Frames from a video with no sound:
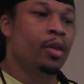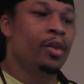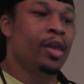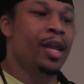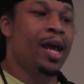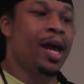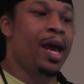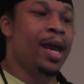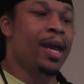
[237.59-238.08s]

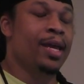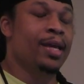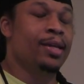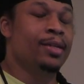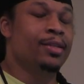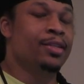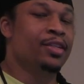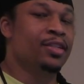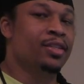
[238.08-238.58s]
that I
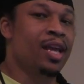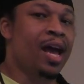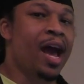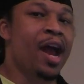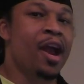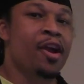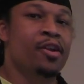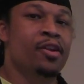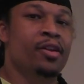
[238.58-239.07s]

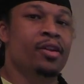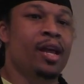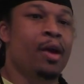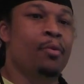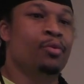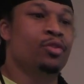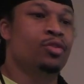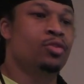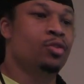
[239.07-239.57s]
desired and
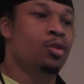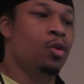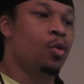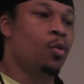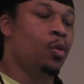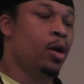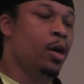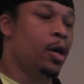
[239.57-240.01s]
I was so